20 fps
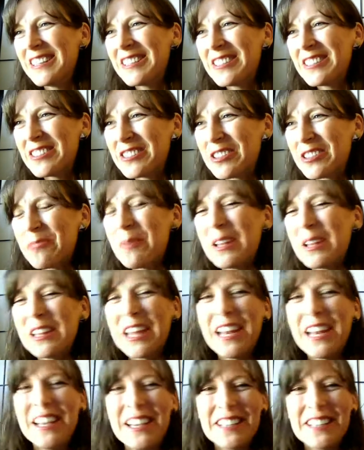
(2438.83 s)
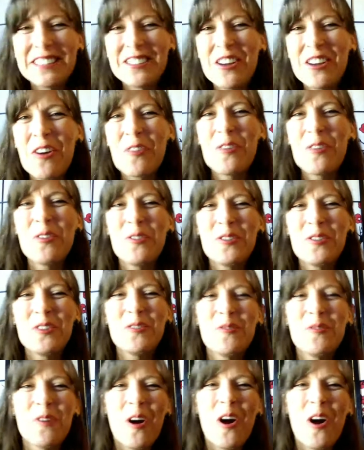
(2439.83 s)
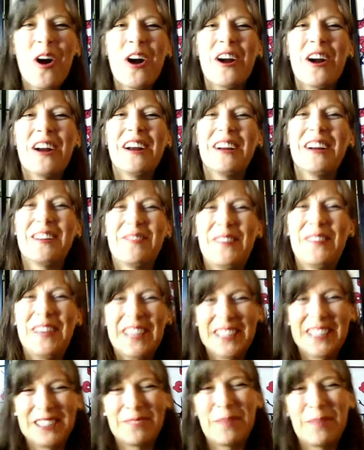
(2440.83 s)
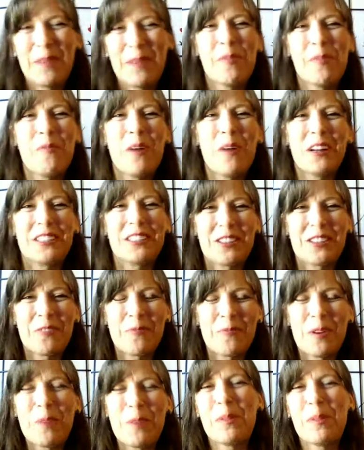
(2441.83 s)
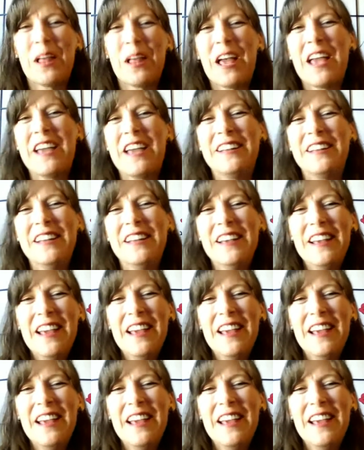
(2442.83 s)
should be letting us know who you are, because people watch the replay,